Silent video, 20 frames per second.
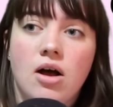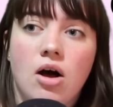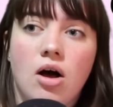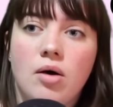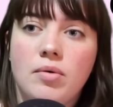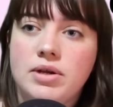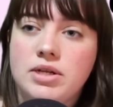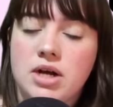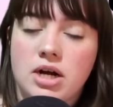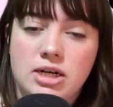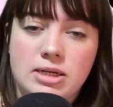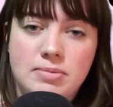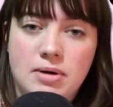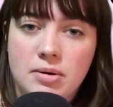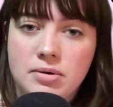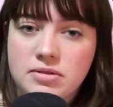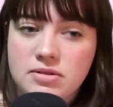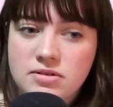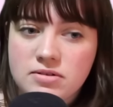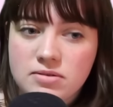all we talked
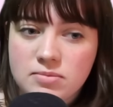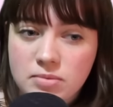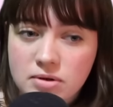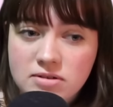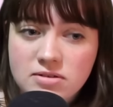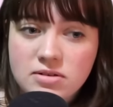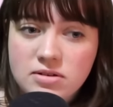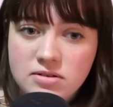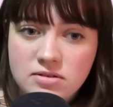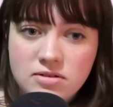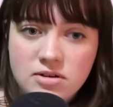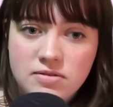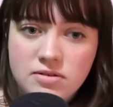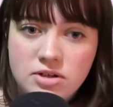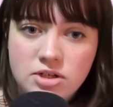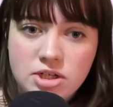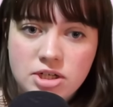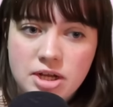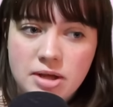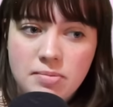about was the
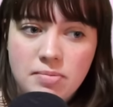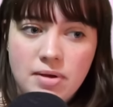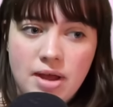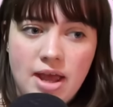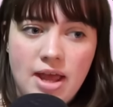conservatorship,